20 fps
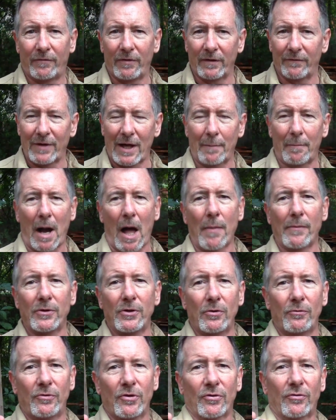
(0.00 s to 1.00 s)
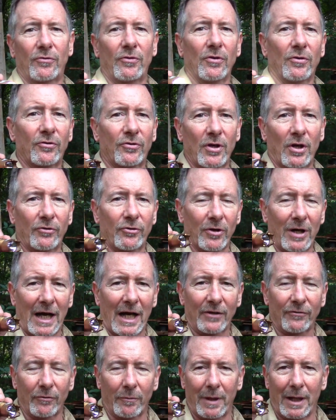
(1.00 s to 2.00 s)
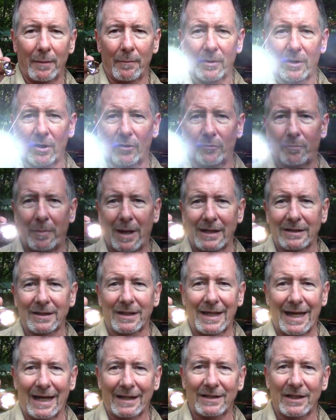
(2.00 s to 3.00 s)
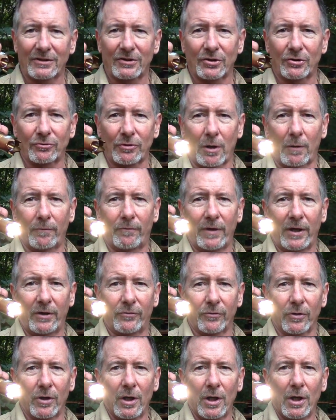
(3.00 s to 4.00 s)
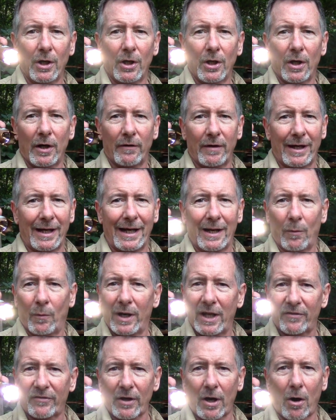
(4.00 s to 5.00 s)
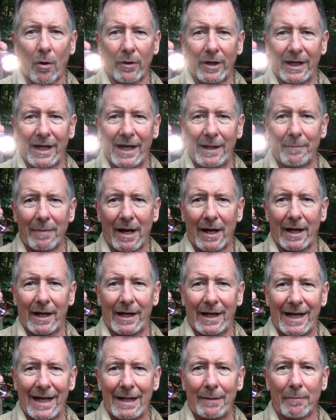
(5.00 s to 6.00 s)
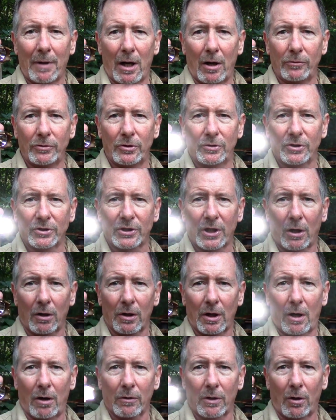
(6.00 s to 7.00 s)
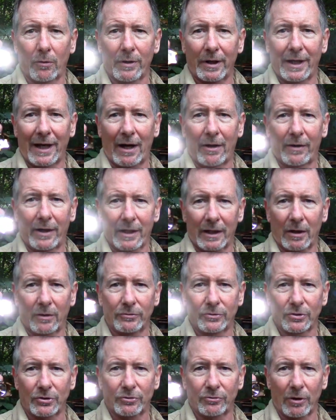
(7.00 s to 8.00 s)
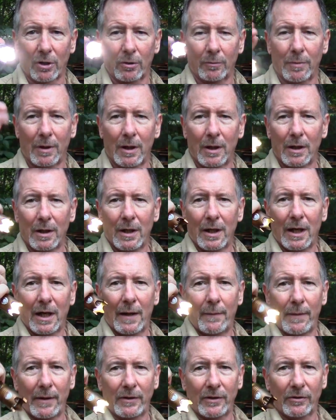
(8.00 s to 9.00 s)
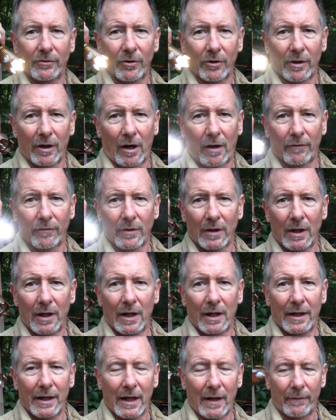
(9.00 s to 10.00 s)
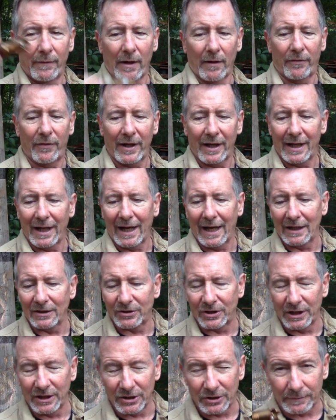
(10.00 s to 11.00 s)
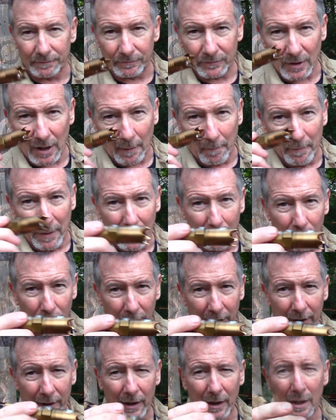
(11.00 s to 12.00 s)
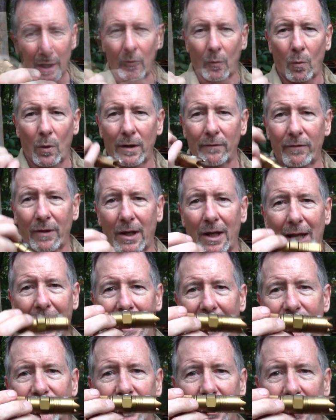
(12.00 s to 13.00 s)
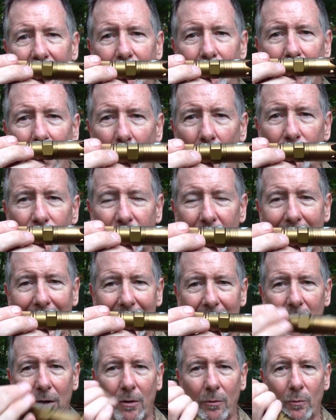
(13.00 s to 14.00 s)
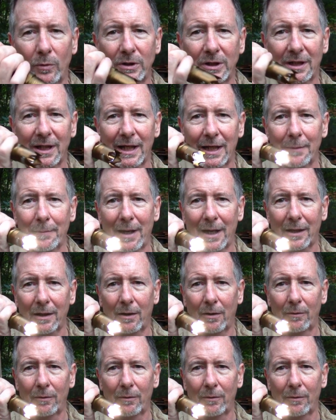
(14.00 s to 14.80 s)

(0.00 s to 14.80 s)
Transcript: if that bothers you, just shut your eyes for a minute, because basically to access the strobe feature, when it's on in any mode, you just hold it down and it goes to strobe, and then you can turn it off. Now, the other thing it has is a memory. Whatever the last mode you had it on, when you click it back